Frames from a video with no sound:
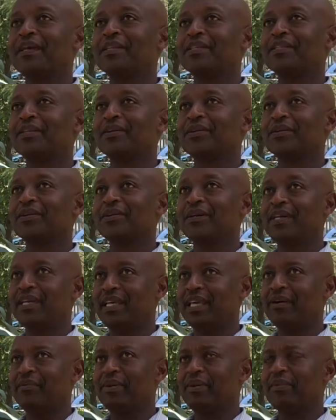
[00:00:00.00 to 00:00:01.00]
So
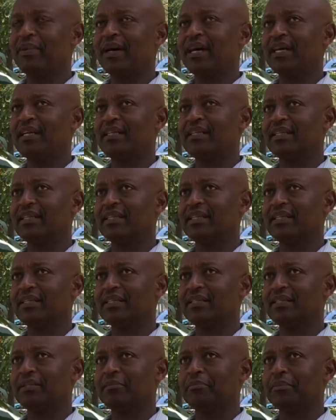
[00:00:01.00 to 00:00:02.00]
here we were
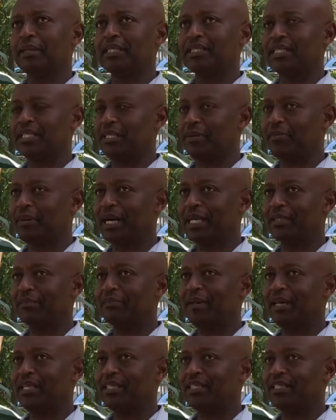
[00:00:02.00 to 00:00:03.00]
as a
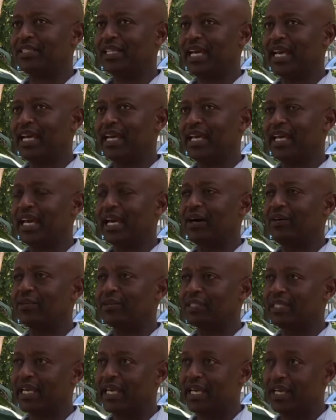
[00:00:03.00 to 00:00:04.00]
department trying out
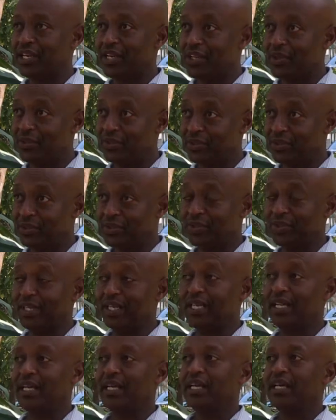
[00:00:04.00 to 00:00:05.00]
a new tool